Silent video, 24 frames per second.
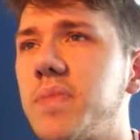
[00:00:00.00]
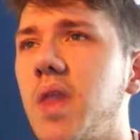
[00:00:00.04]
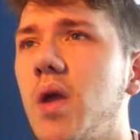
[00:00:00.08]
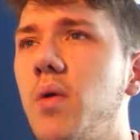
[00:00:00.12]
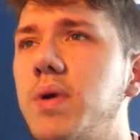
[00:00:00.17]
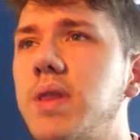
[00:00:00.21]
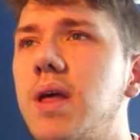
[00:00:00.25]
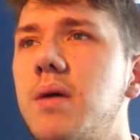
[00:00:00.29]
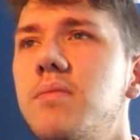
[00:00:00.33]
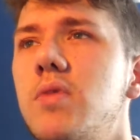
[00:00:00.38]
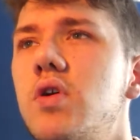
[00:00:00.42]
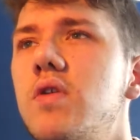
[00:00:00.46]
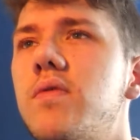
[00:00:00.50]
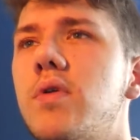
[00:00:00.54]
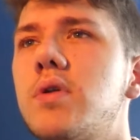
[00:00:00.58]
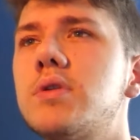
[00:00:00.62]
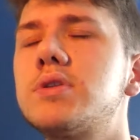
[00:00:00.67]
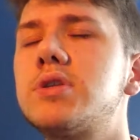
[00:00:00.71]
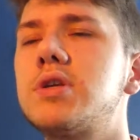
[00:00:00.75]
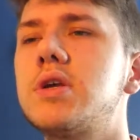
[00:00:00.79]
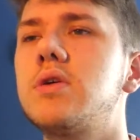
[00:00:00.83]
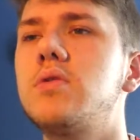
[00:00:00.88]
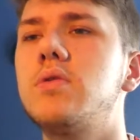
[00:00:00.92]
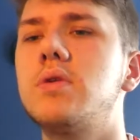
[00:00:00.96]
We then move on
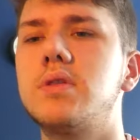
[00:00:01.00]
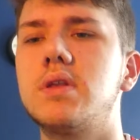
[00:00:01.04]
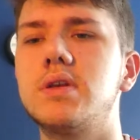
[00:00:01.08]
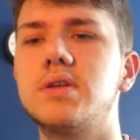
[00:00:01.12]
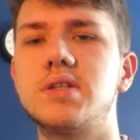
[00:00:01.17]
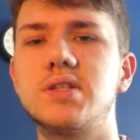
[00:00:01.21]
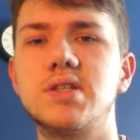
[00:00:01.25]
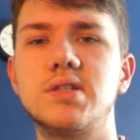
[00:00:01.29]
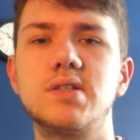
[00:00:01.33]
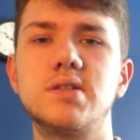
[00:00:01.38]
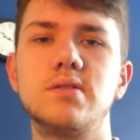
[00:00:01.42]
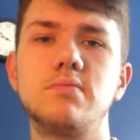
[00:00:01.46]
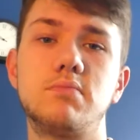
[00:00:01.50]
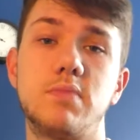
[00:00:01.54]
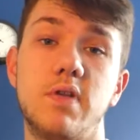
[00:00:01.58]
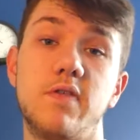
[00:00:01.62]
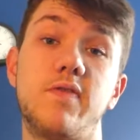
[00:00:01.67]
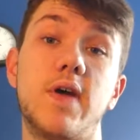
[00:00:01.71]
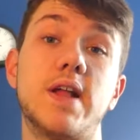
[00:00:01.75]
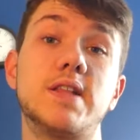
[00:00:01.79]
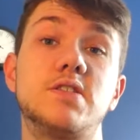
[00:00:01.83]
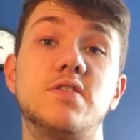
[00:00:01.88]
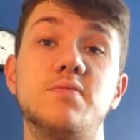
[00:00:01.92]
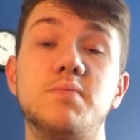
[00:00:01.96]
to this
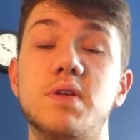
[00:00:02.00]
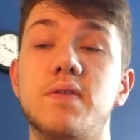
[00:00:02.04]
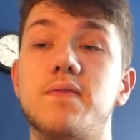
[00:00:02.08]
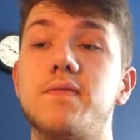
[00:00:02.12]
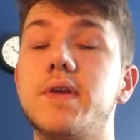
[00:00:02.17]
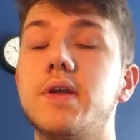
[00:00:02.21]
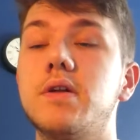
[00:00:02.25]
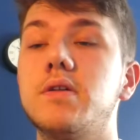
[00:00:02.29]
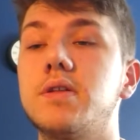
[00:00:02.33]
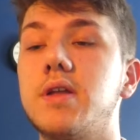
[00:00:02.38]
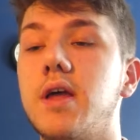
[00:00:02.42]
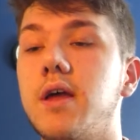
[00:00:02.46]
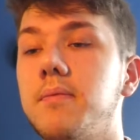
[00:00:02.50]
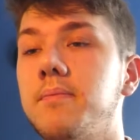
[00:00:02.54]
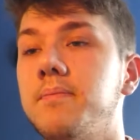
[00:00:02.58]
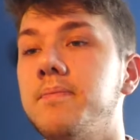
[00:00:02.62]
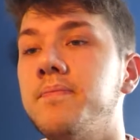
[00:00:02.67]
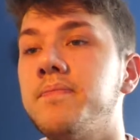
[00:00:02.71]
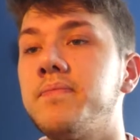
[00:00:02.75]
defensive midfielder.